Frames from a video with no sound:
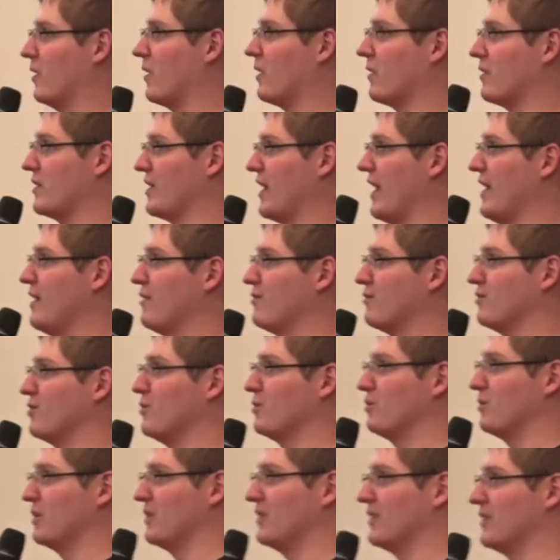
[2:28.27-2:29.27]
REA
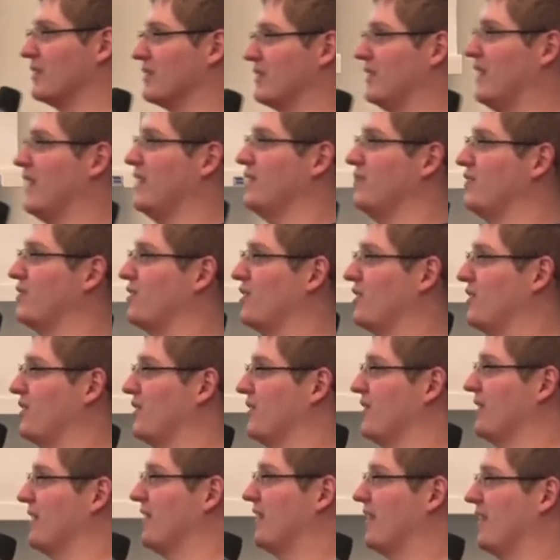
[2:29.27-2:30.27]
Group, because last
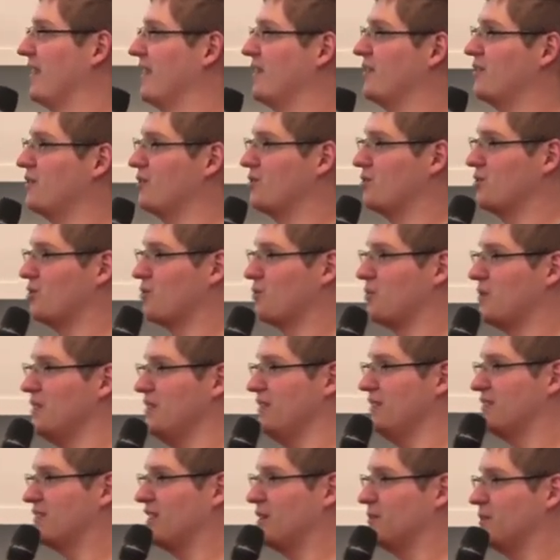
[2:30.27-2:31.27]
year at the
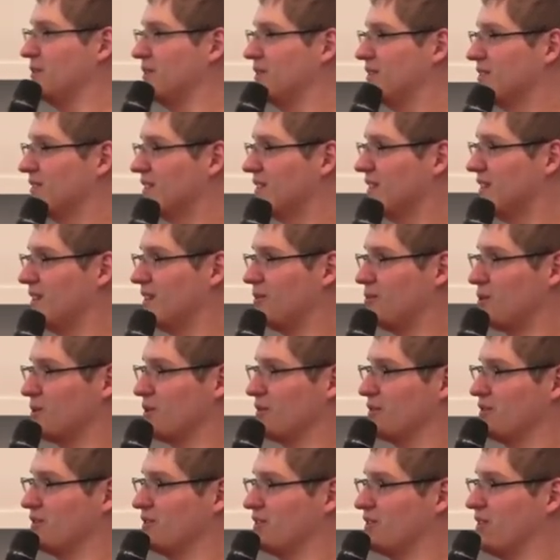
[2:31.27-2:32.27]
European Summit, uh, one
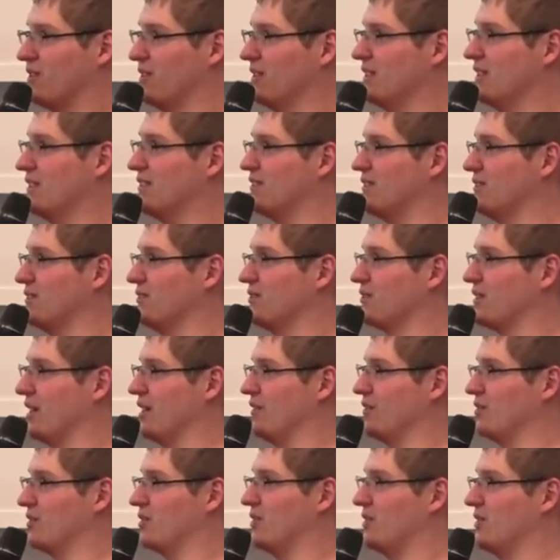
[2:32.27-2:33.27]
of his colleagues also
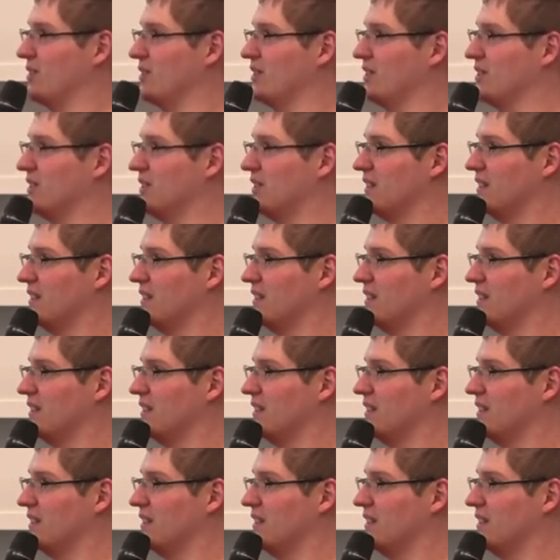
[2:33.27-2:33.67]
gave a talk.